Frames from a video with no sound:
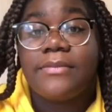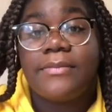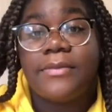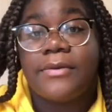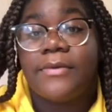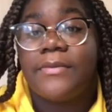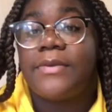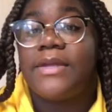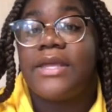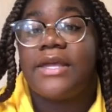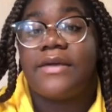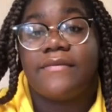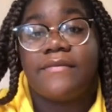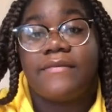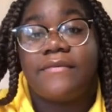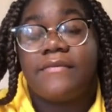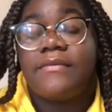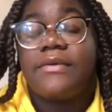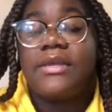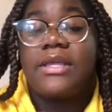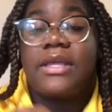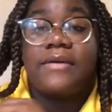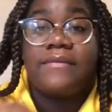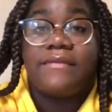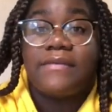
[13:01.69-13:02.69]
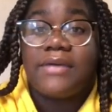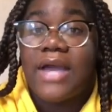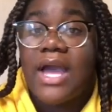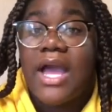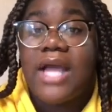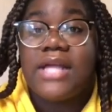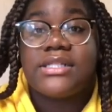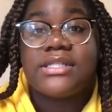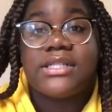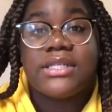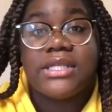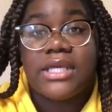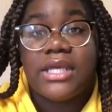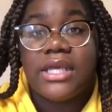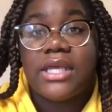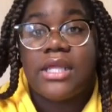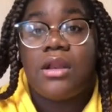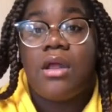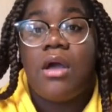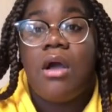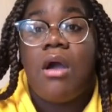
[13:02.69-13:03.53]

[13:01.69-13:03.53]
But we have got to get